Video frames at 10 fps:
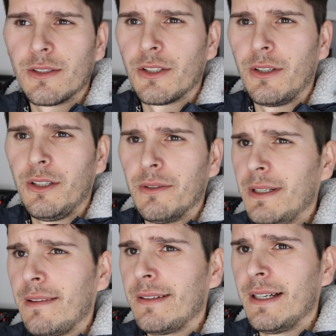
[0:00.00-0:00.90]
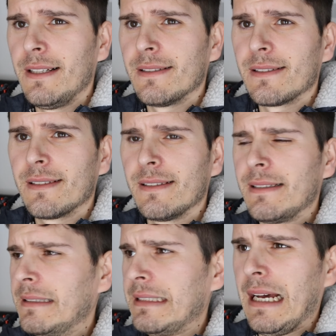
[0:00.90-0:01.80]
on showing you anything else.
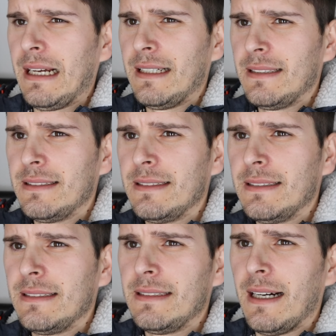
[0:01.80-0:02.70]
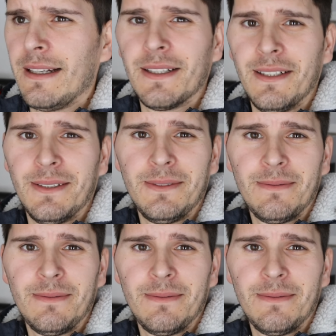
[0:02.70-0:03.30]
Nah, I don't know.